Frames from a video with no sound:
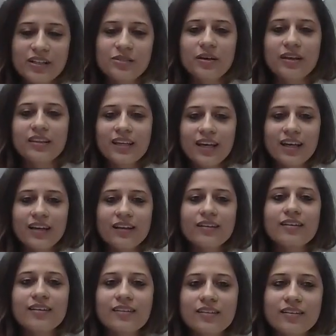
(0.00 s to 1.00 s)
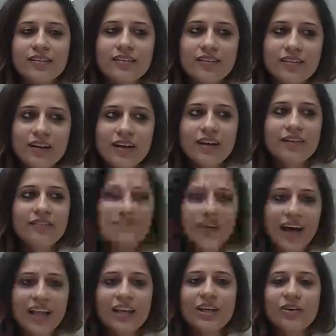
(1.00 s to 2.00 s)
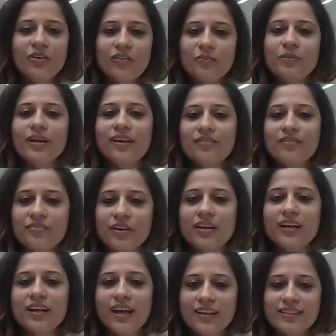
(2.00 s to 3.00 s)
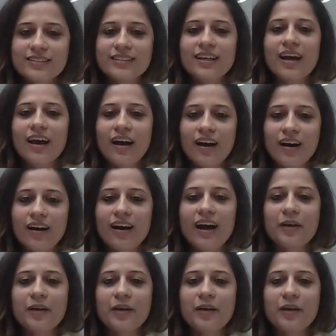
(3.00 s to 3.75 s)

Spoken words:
So I think I learned the value of being fearless at